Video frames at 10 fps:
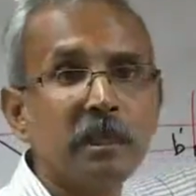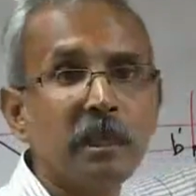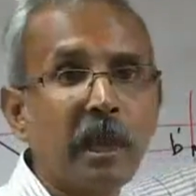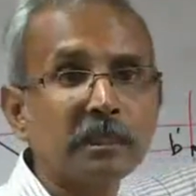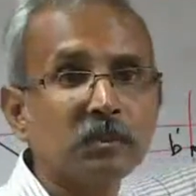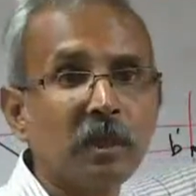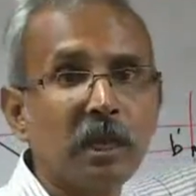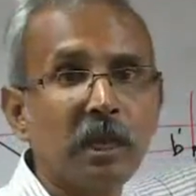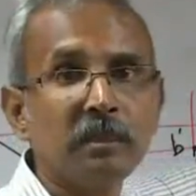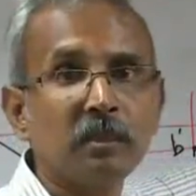is the
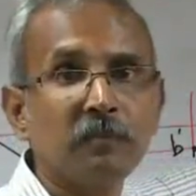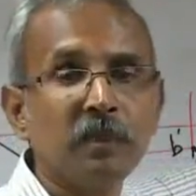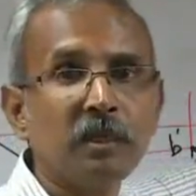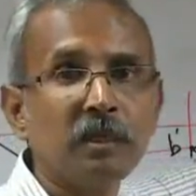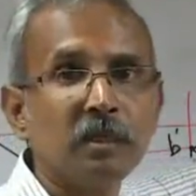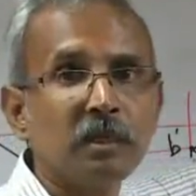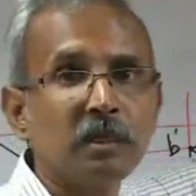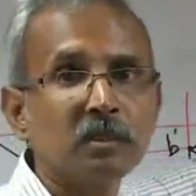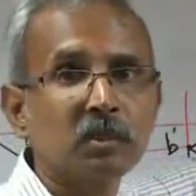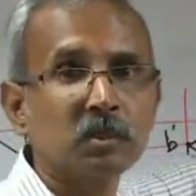actual length of the
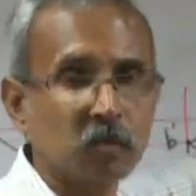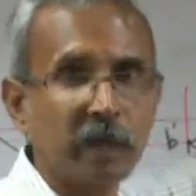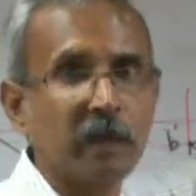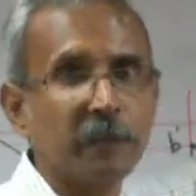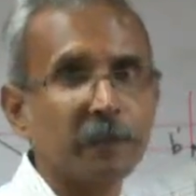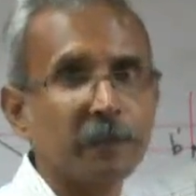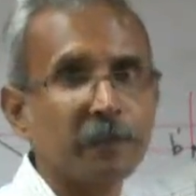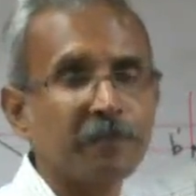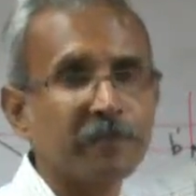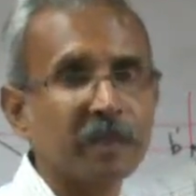square
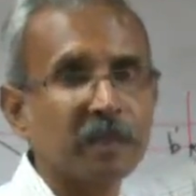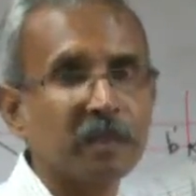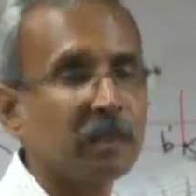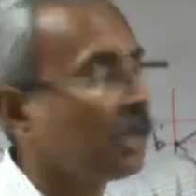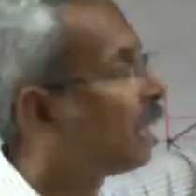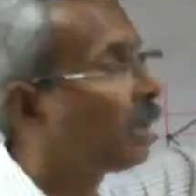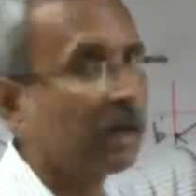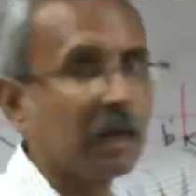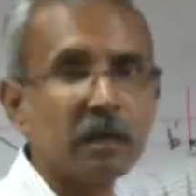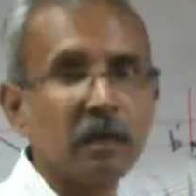
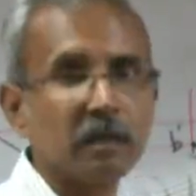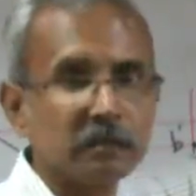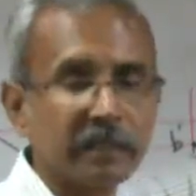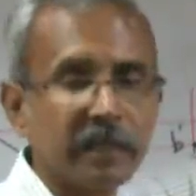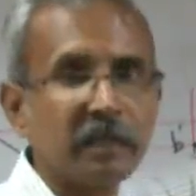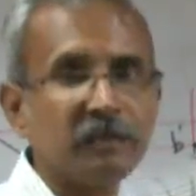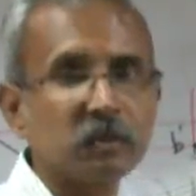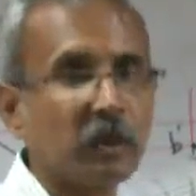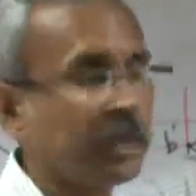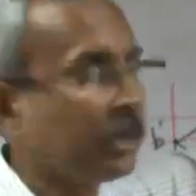or side of
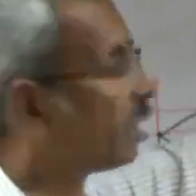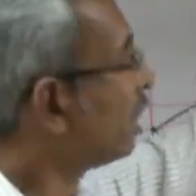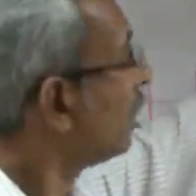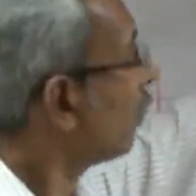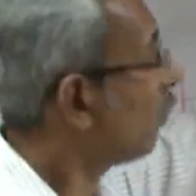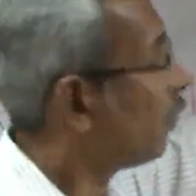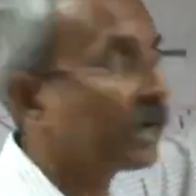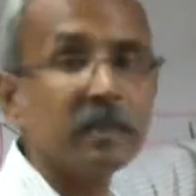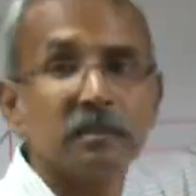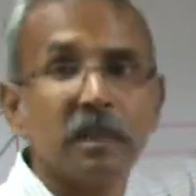the square,
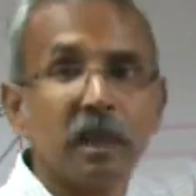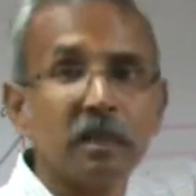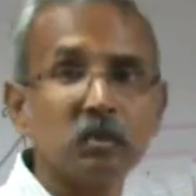whereas in